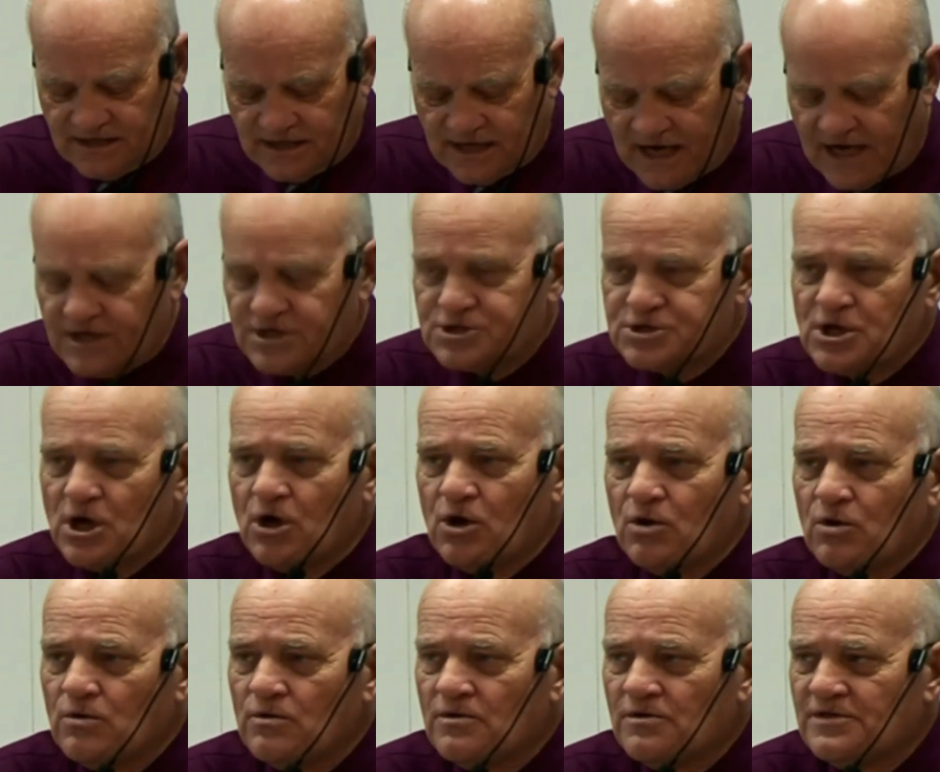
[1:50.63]
And
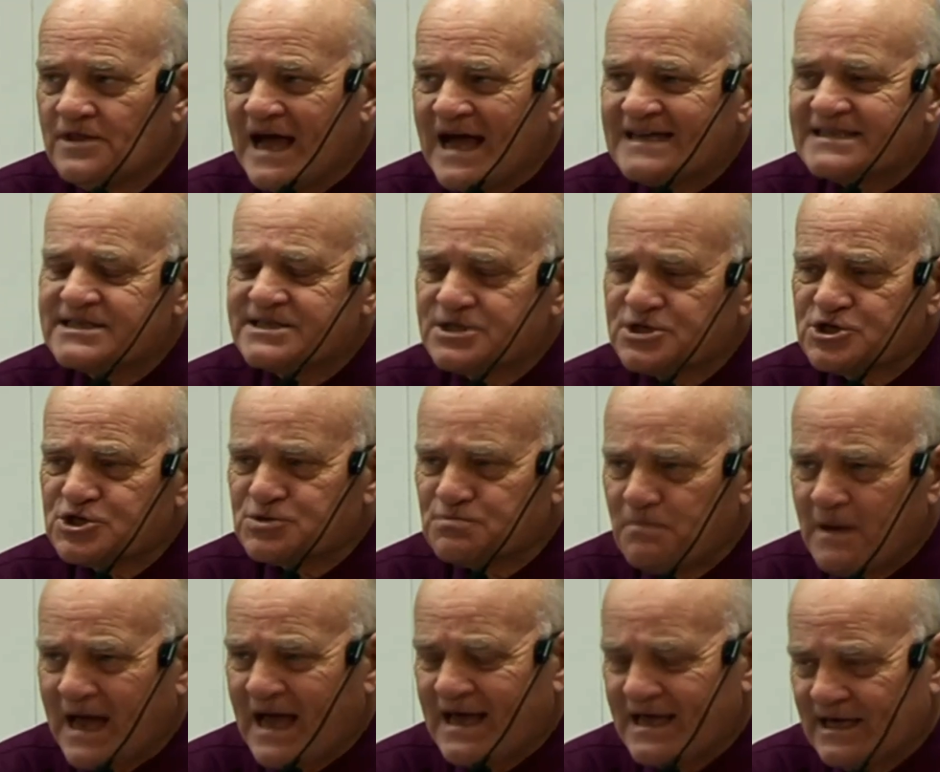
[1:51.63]
so that's the
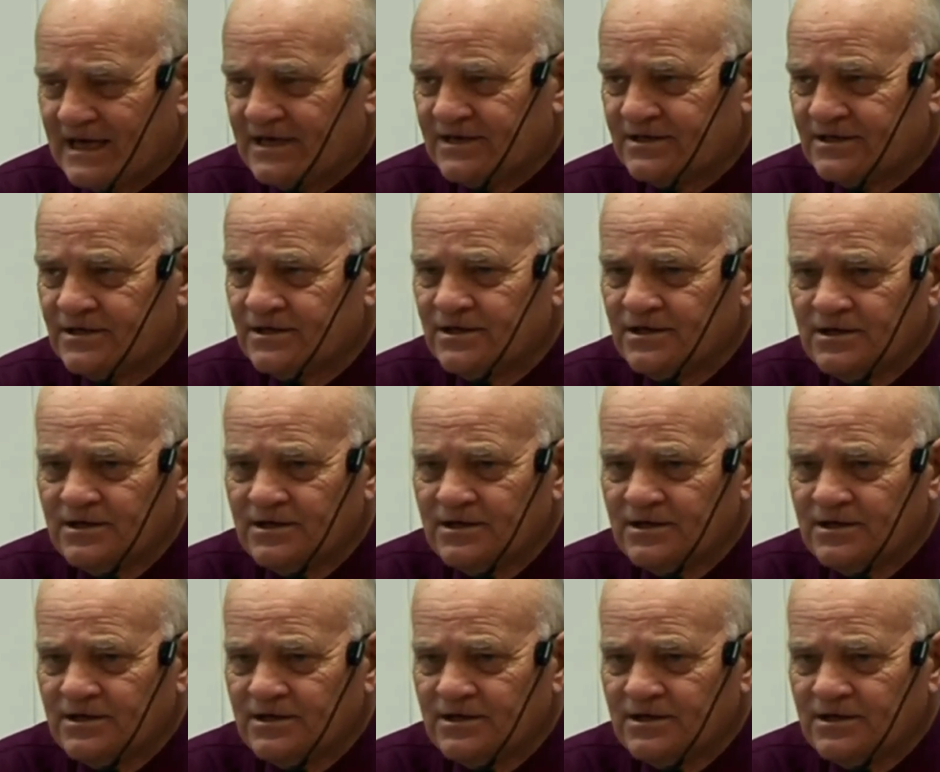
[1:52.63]
span